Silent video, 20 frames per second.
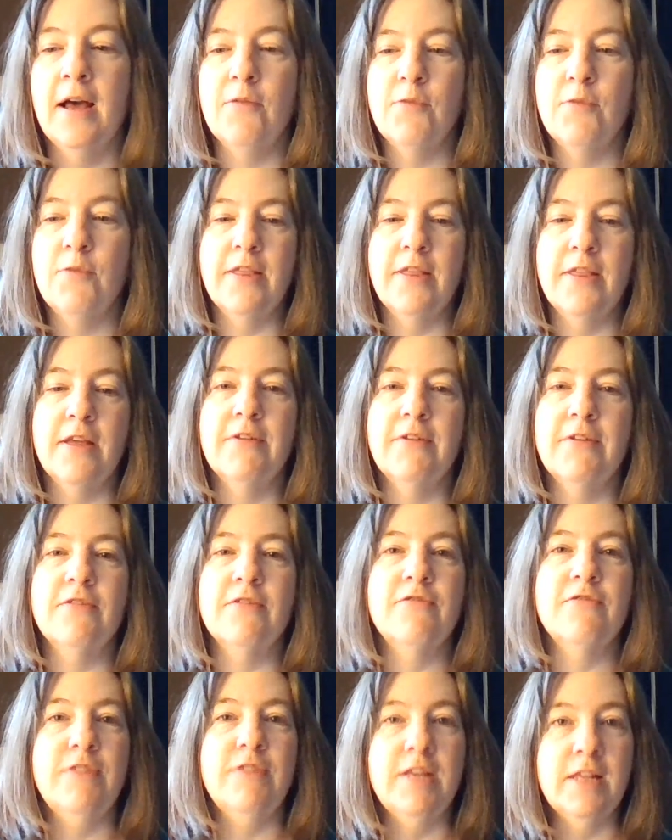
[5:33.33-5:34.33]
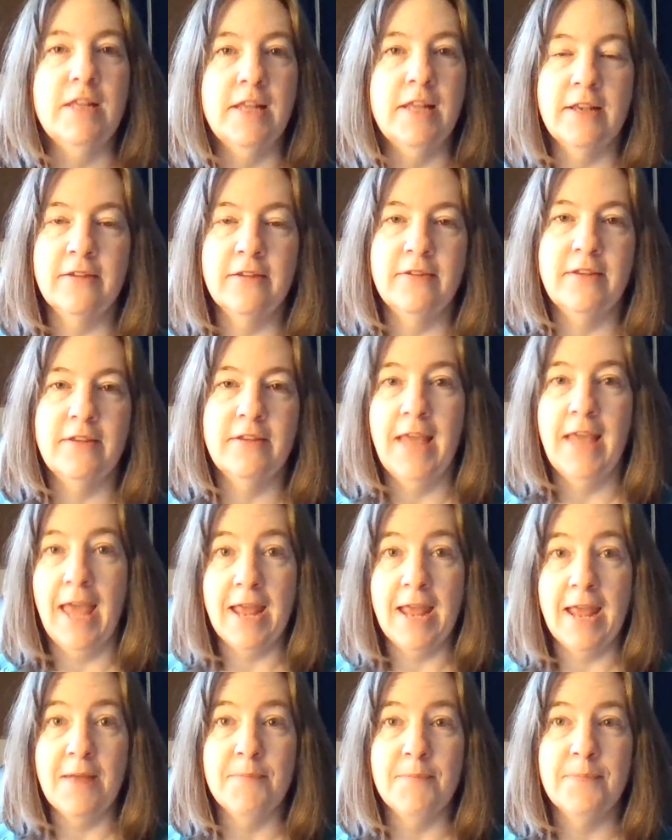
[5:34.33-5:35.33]
what I think of as a feelings
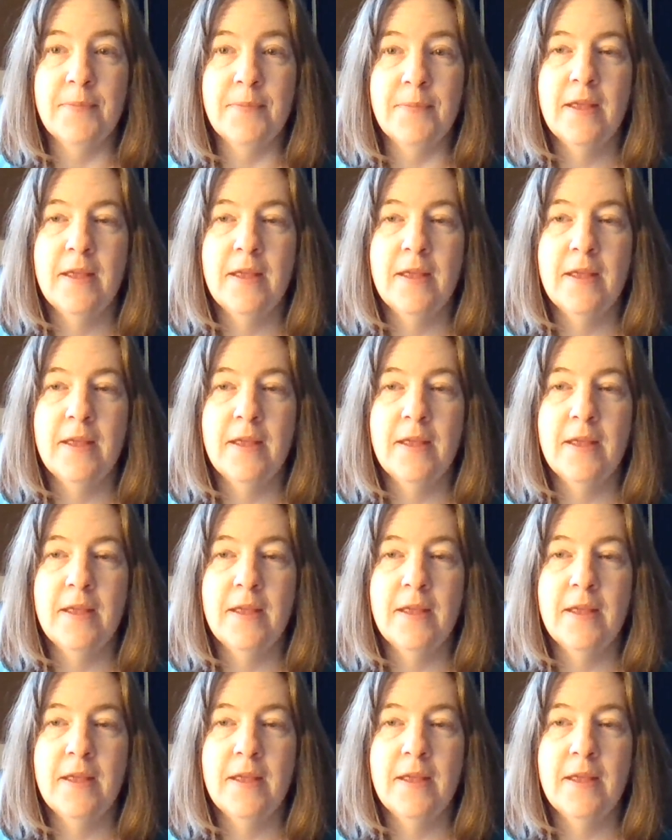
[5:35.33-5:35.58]
game.